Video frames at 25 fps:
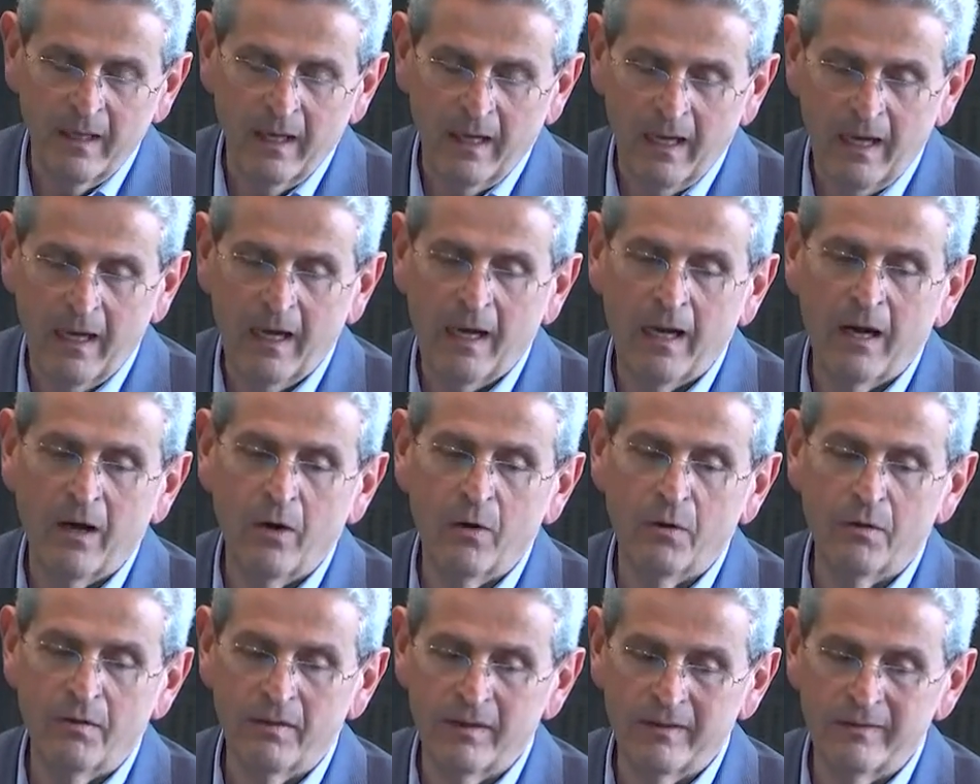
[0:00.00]

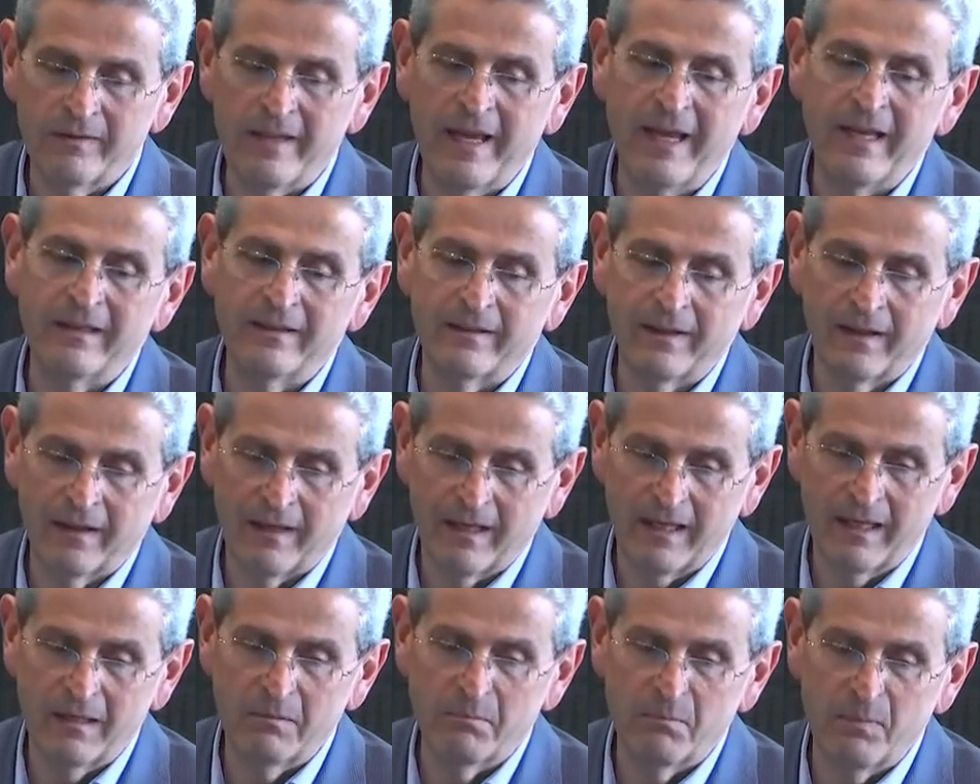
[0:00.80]
how the data
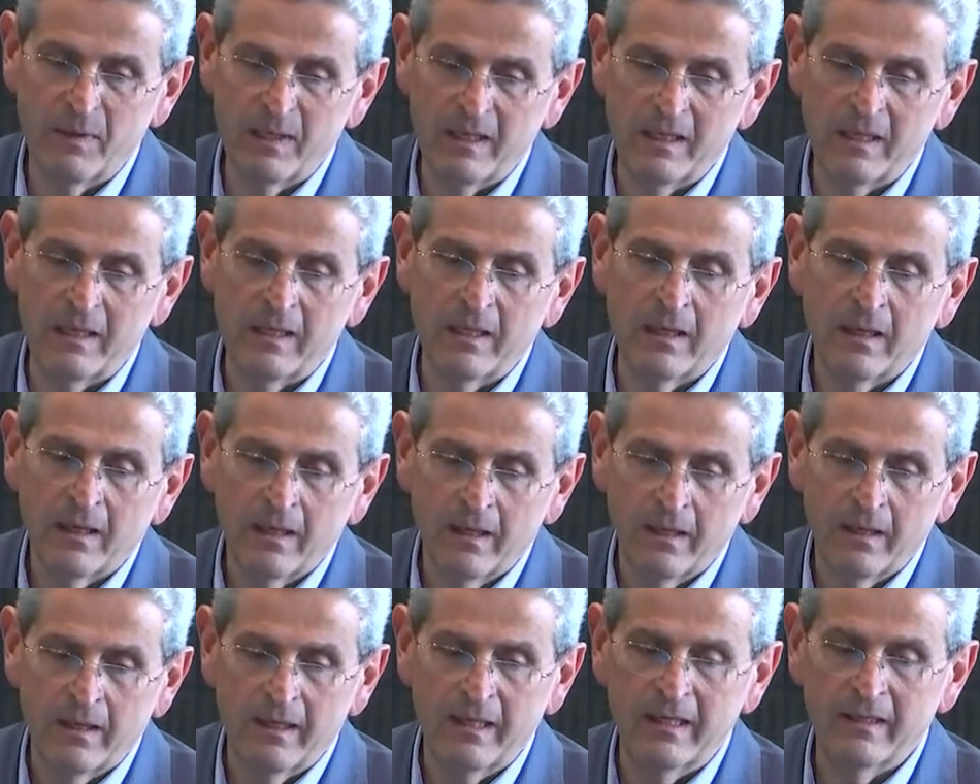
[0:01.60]
can be
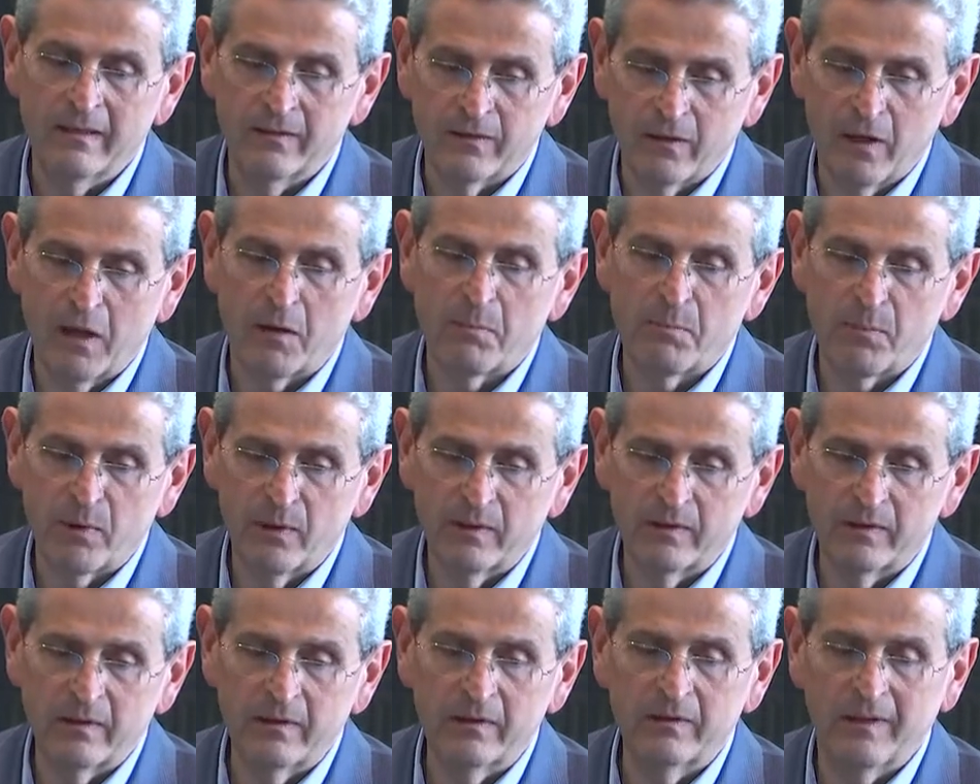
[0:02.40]

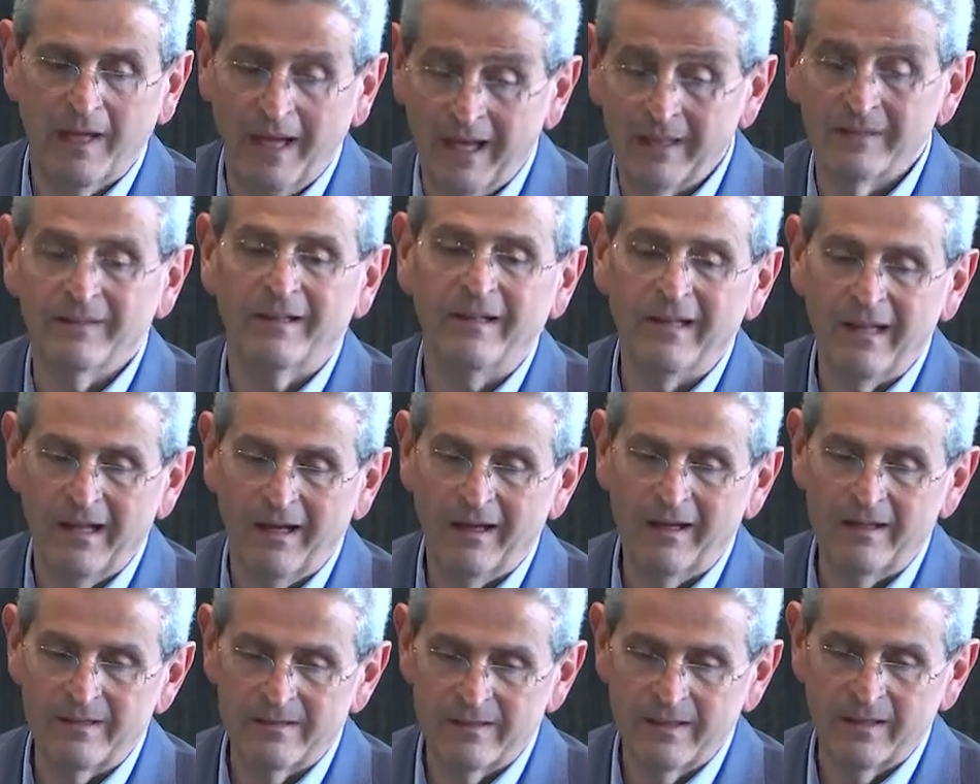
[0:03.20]
interpreted,
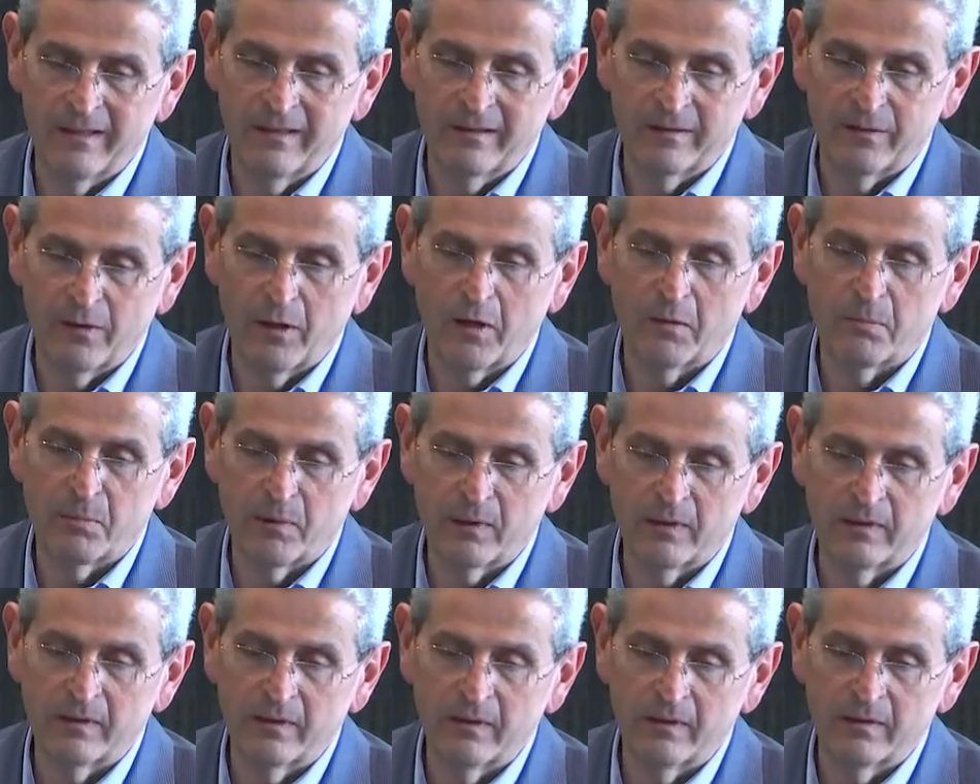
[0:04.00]
analyzed and
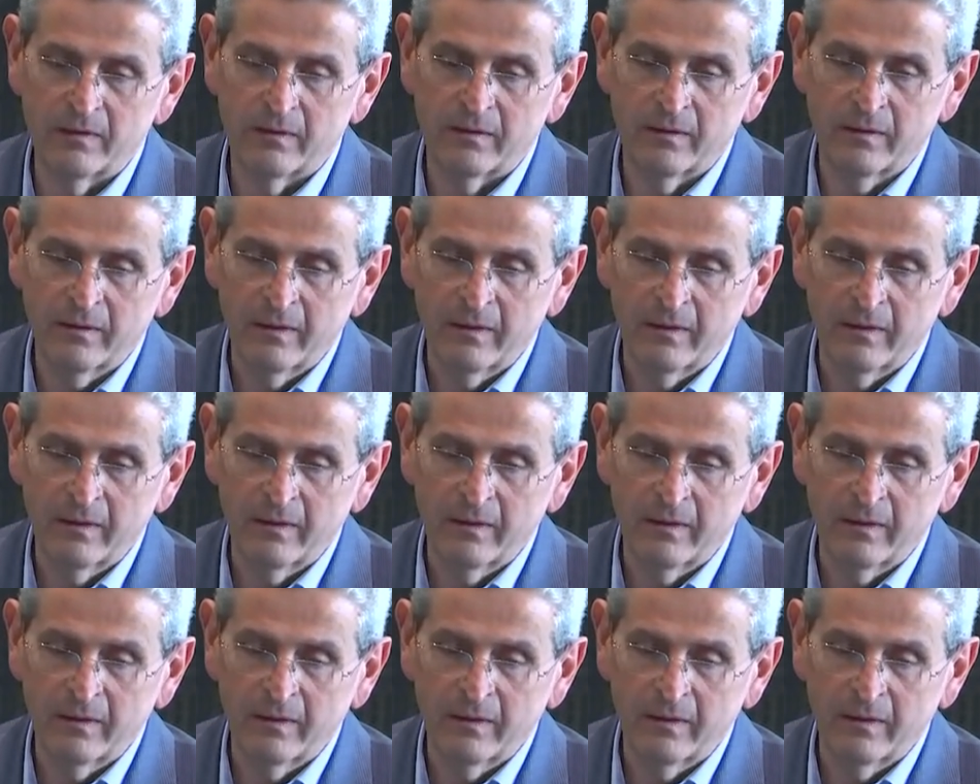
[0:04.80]
interpreted,